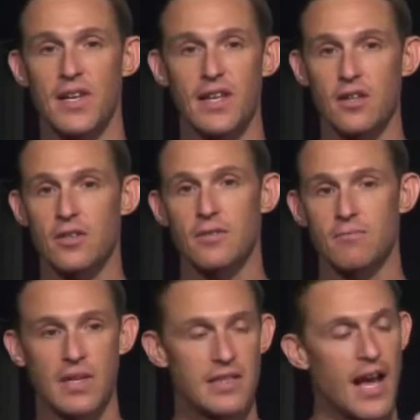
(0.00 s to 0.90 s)
he looked
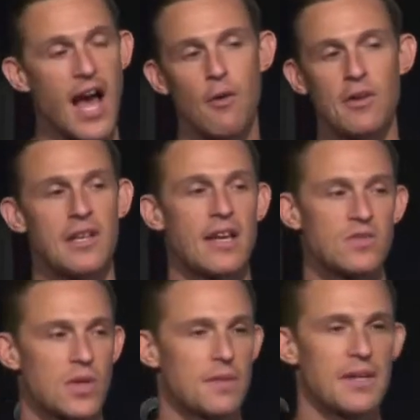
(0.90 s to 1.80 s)
me in the eye one day. I was
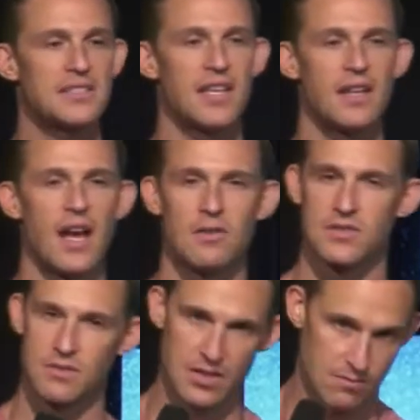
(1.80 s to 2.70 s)
with him, and he said, I was
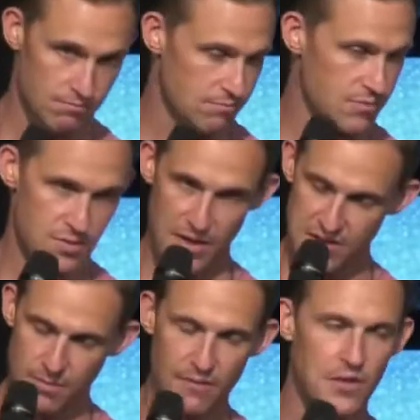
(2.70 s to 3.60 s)

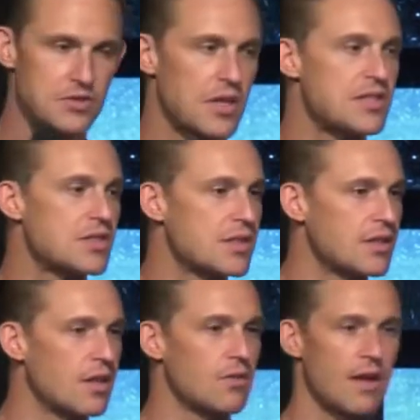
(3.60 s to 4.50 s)
expressing my frustration. You
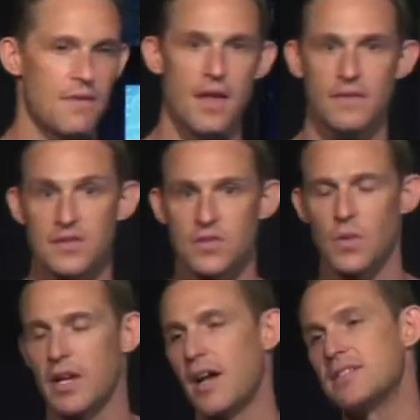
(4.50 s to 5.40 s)
know, I thought this is
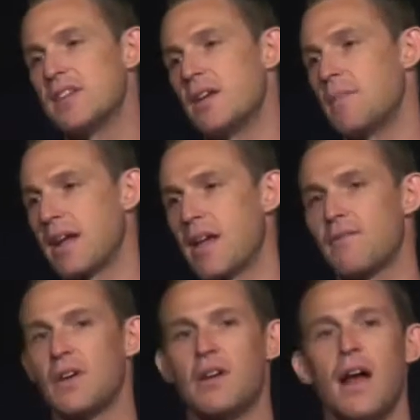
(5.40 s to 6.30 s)
what God said, but I can't
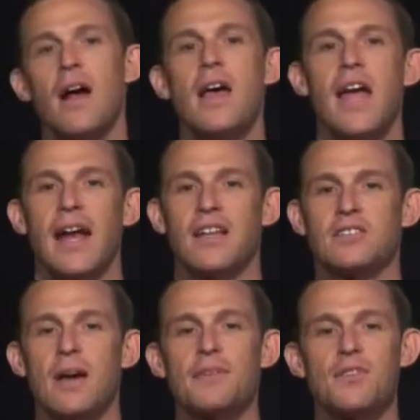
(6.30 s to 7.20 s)
figure it out. And he goes,
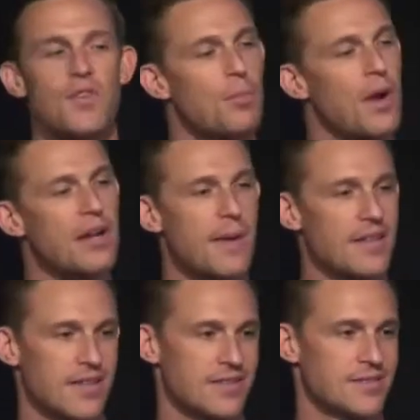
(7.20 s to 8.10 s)
how much have you prayed about
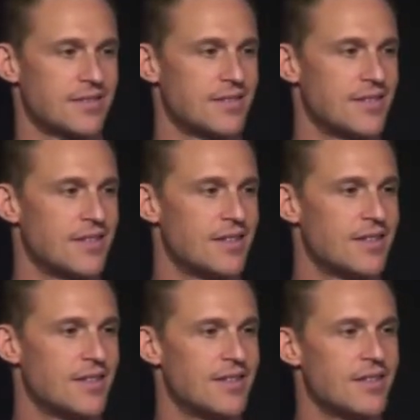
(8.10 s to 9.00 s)
this?
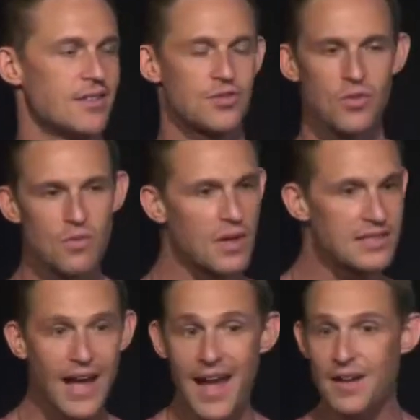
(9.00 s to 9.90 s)
And the truth was,
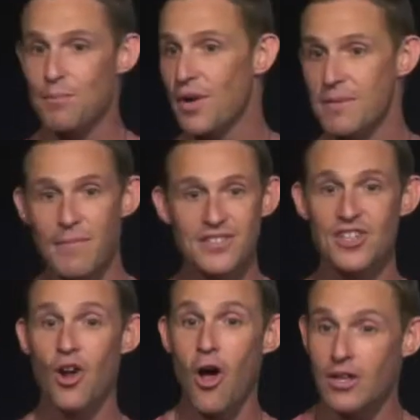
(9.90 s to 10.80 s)
I hadn't prayed much at
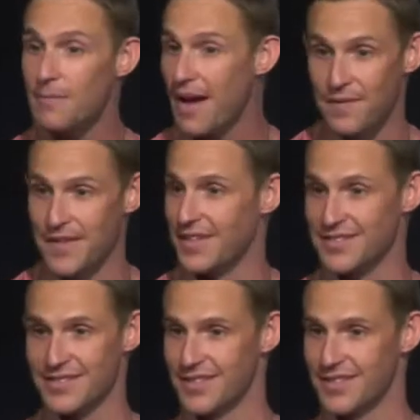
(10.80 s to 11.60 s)
all about this.